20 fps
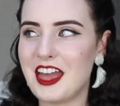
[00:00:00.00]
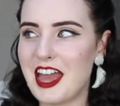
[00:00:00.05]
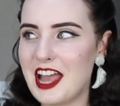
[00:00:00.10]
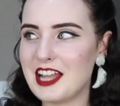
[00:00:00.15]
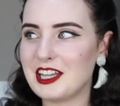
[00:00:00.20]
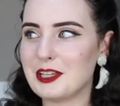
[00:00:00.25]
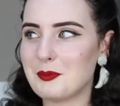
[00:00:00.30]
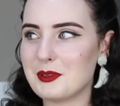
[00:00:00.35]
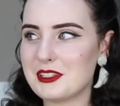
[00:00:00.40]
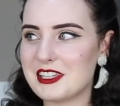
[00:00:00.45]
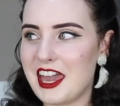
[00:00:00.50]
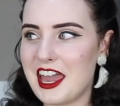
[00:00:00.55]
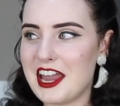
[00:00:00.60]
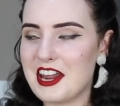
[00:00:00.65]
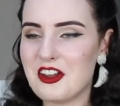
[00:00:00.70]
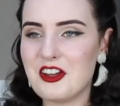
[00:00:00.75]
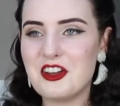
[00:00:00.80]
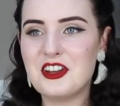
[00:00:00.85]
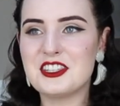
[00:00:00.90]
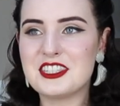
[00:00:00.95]
and the
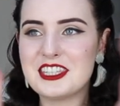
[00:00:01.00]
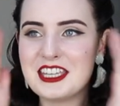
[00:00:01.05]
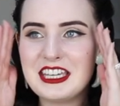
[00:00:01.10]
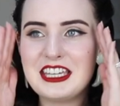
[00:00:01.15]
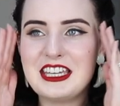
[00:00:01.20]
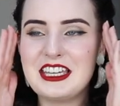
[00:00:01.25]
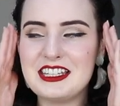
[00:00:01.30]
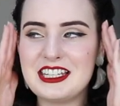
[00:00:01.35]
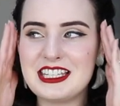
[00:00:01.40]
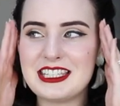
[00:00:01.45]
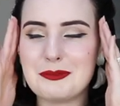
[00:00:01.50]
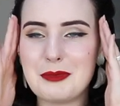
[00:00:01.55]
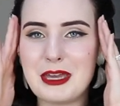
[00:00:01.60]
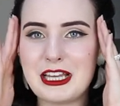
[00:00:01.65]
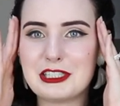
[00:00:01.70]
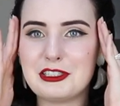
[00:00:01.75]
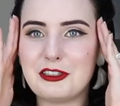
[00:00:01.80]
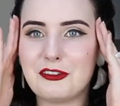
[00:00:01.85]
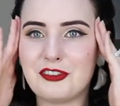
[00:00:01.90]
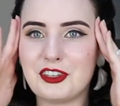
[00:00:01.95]
potatoes just
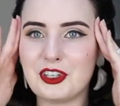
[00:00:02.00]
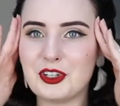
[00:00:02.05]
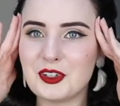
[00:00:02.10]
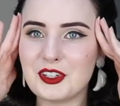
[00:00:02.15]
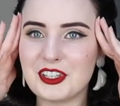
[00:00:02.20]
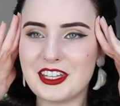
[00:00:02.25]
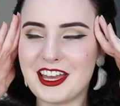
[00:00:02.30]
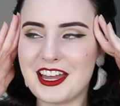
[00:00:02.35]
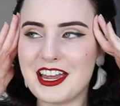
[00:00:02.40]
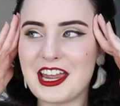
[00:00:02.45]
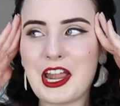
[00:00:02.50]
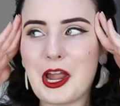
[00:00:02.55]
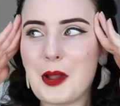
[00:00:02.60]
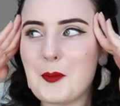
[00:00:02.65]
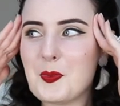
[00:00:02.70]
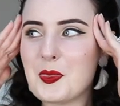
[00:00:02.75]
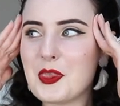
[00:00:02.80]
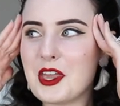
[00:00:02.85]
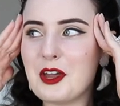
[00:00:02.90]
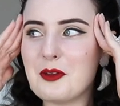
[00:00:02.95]
makes me feel like
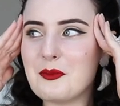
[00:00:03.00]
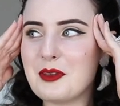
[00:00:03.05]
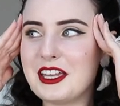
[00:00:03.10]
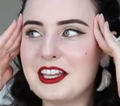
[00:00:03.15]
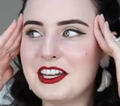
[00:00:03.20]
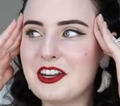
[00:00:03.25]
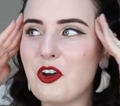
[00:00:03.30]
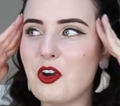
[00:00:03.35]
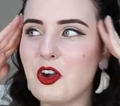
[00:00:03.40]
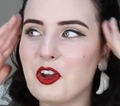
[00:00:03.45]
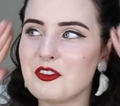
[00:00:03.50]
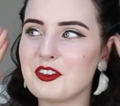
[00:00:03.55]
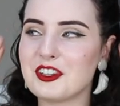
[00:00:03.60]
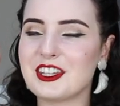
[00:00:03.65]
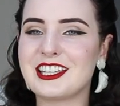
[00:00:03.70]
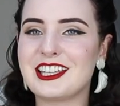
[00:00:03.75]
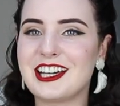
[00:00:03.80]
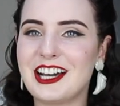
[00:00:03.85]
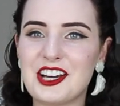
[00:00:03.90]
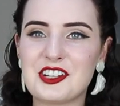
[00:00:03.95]
I'm in Over
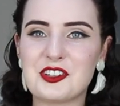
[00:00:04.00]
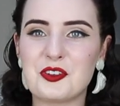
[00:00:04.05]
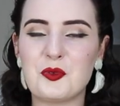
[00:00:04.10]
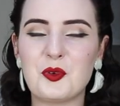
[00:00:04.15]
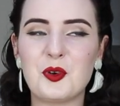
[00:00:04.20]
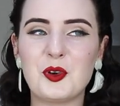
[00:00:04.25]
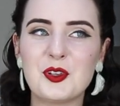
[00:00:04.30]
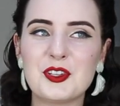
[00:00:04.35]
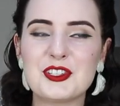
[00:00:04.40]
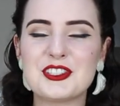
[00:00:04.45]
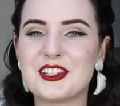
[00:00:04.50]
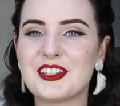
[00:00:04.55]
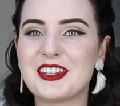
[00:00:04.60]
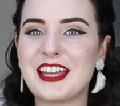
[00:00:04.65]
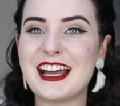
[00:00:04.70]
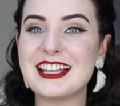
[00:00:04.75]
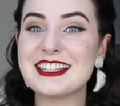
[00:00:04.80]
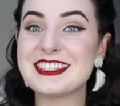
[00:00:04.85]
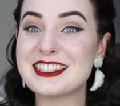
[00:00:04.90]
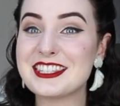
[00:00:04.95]
the Garden Wall. So
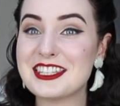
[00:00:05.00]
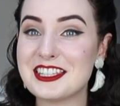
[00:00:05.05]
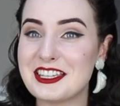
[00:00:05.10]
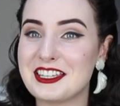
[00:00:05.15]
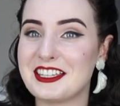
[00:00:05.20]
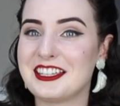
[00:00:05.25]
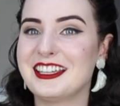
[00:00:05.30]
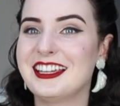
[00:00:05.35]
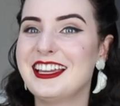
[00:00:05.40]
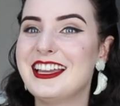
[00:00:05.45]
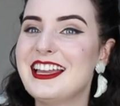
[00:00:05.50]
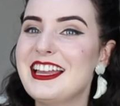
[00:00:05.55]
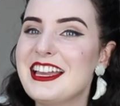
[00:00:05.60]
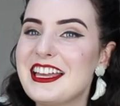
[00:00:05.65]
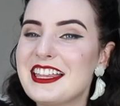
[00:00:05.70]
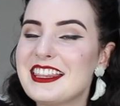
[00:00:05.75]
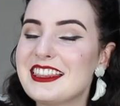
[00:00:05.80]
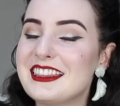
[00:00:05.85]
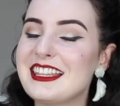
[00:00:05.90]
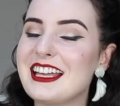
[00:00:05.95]

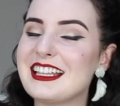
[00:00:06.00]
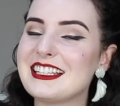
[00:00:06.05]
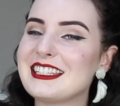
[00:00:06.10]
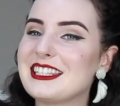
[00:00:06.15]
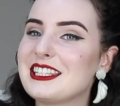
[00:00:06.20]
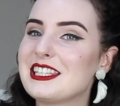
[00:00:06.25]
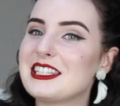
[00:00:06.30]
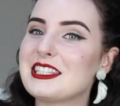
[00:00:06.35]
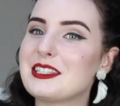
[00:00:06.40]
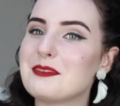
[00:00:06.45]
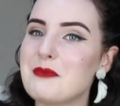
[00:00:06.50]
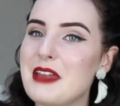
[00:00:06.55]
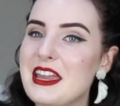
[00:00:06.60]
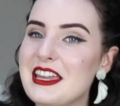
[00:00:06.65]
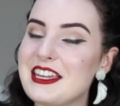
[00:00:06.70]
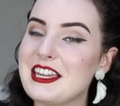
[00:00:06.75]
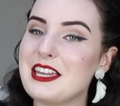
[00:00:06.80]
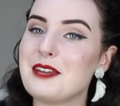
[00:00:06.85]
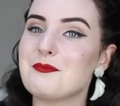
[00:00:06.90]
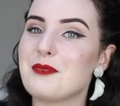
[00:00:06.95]
that's just
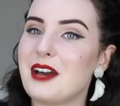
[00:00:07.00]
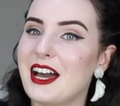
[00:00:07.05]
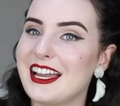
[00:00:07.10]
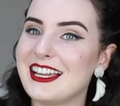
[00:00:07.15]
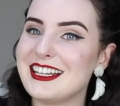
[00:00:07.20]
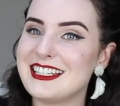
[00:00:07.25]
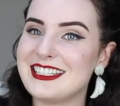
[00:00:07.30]
making my